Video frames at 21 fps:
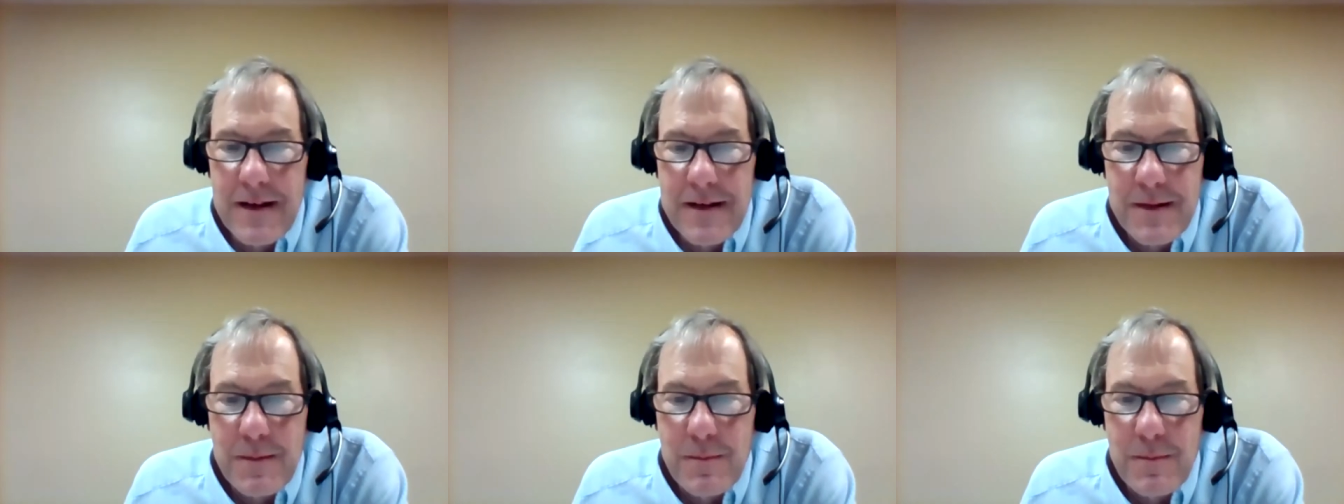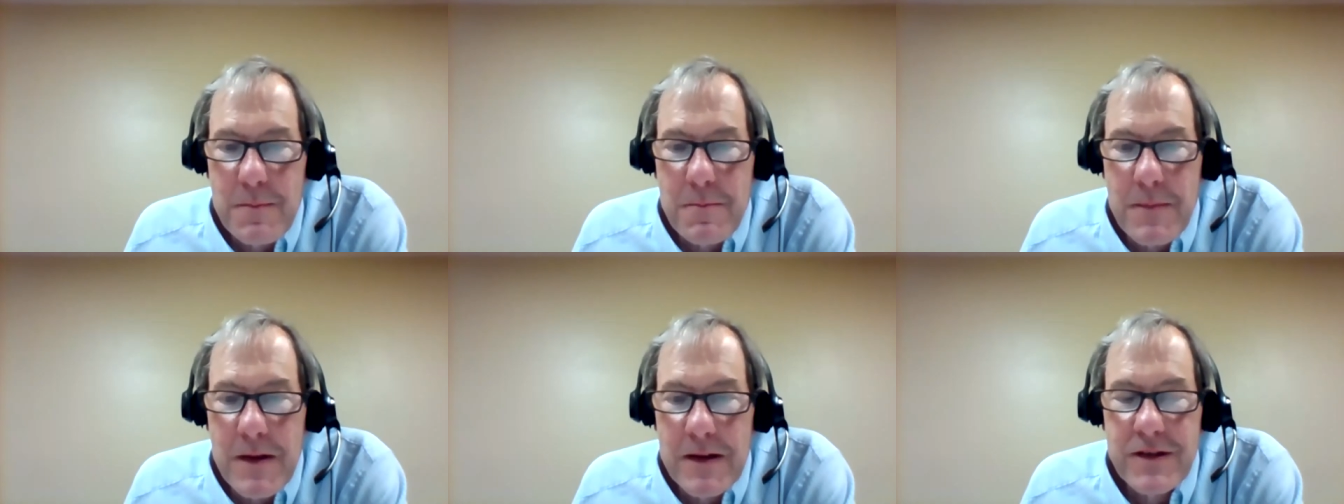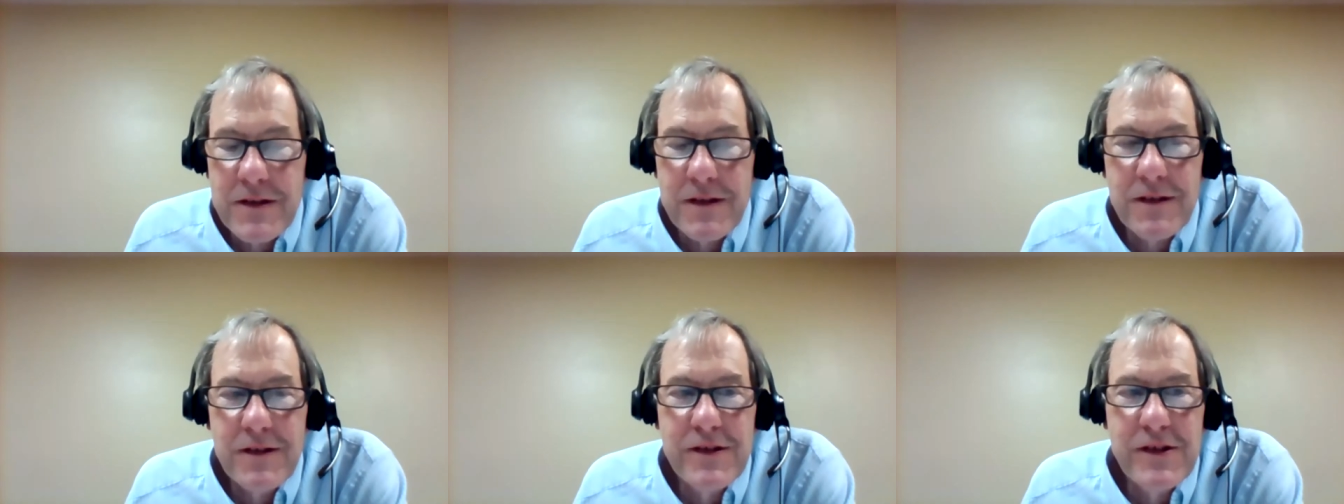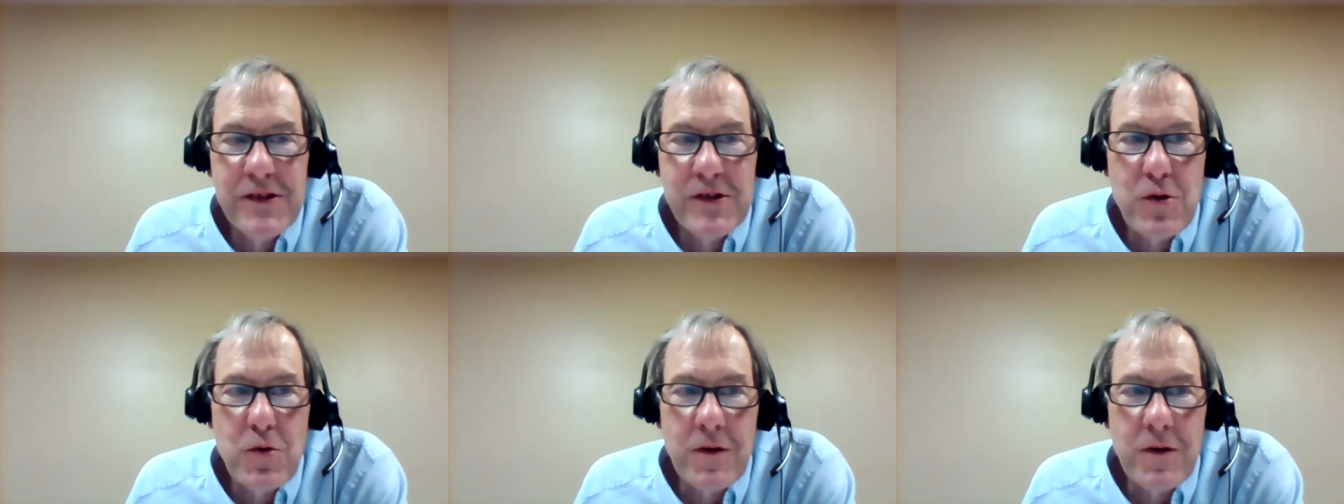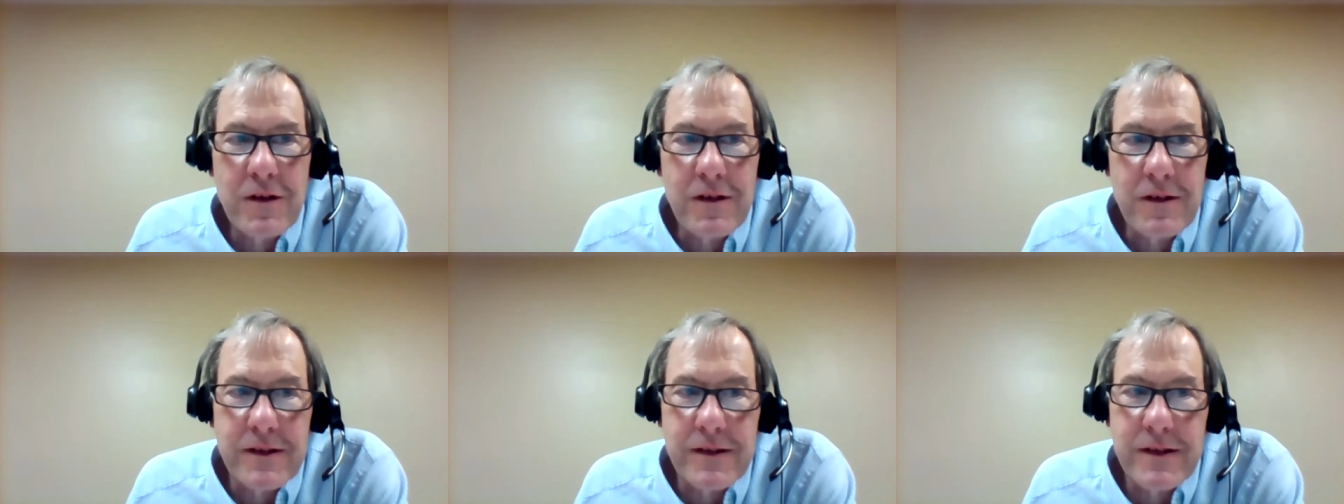Somebody mentioned
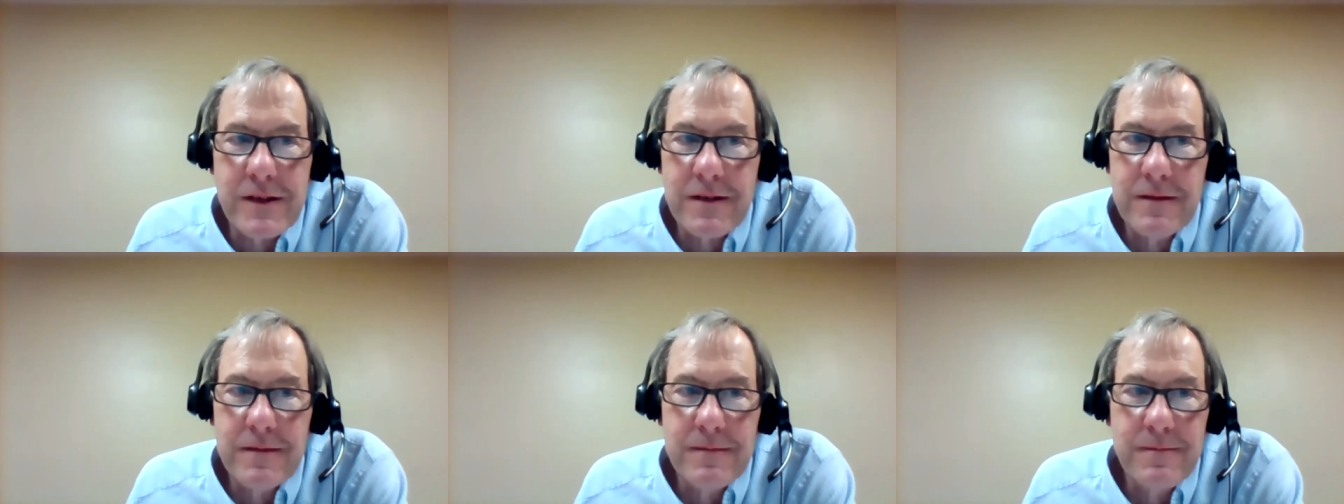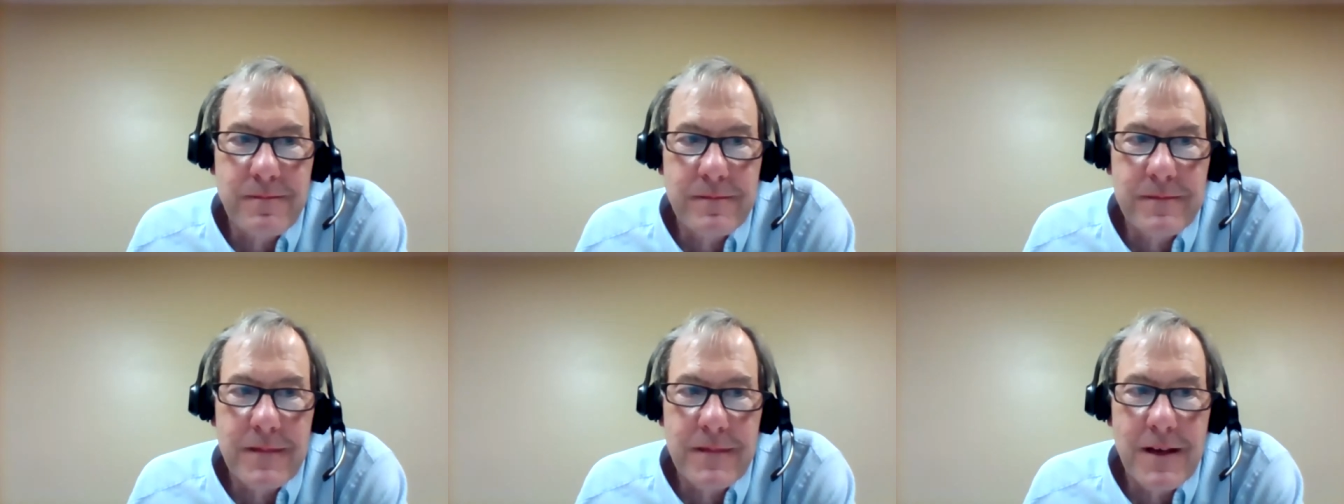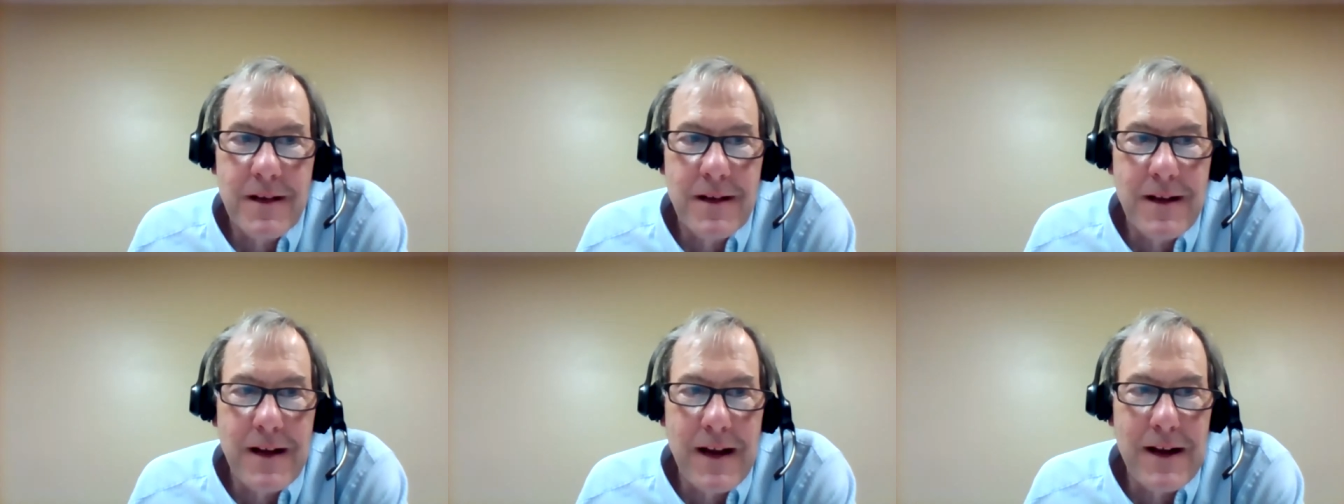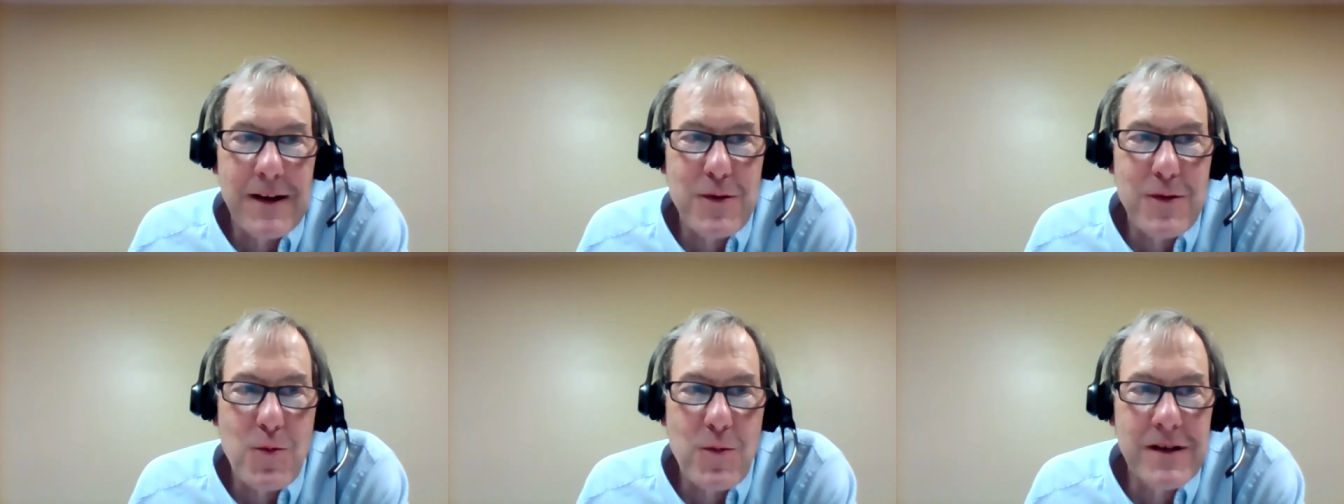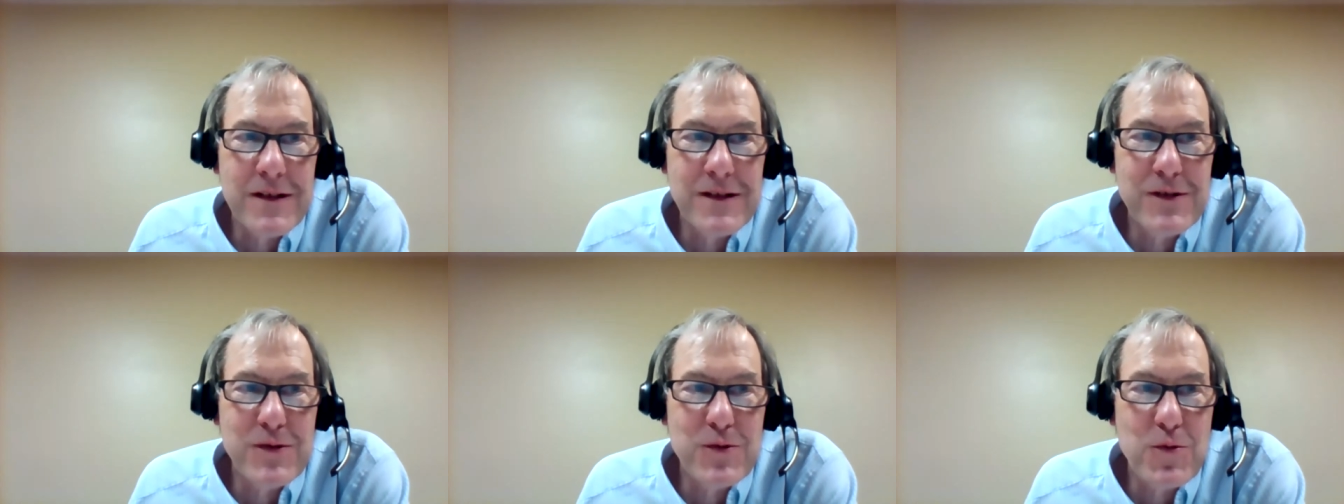zoodles. I don't know what a
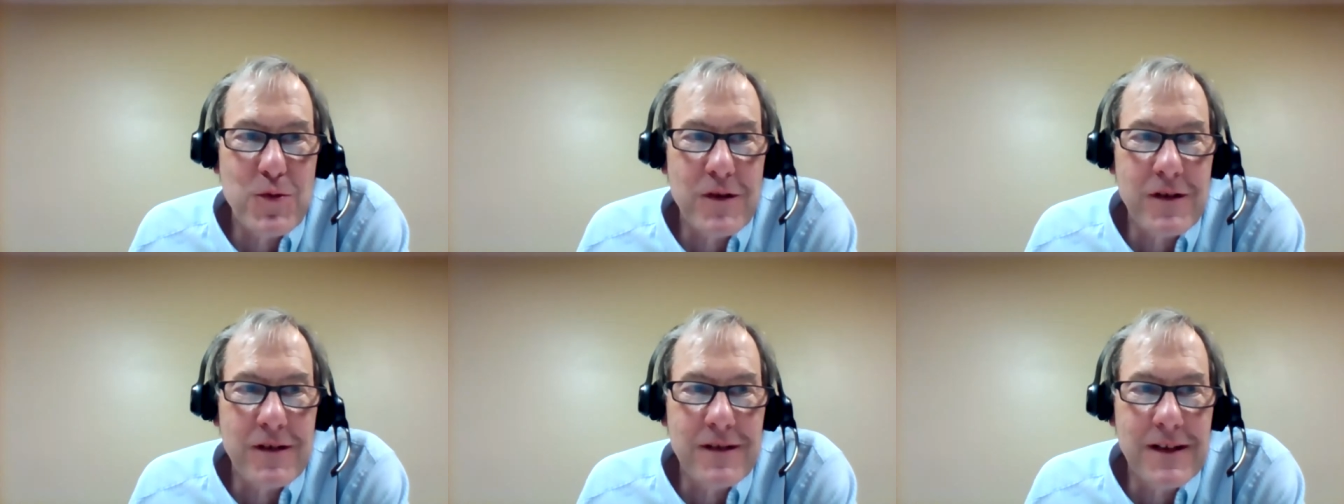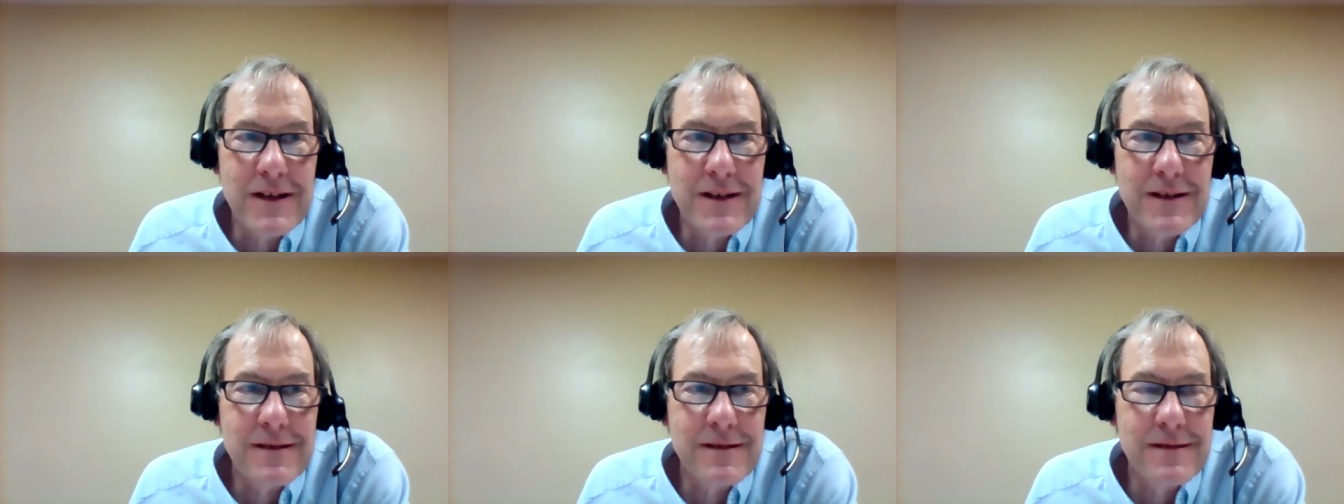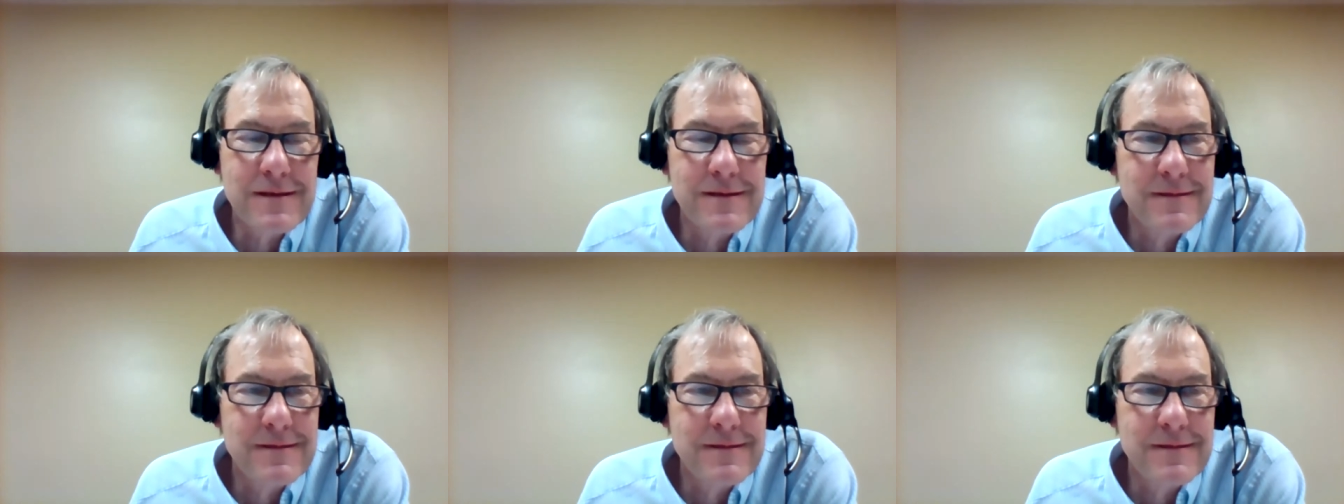zoodle is.